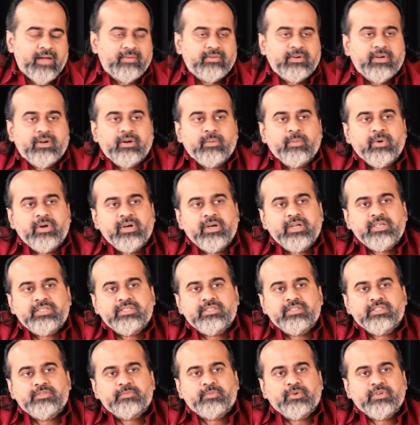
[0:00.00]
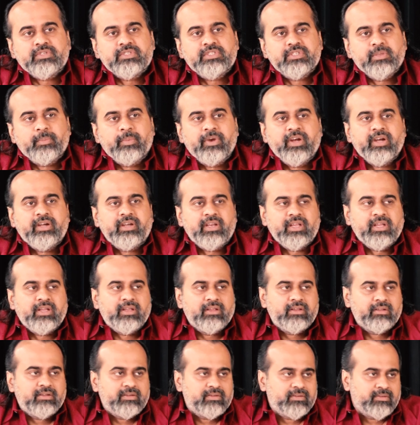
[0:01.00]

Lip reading: have a tremendous responsibility.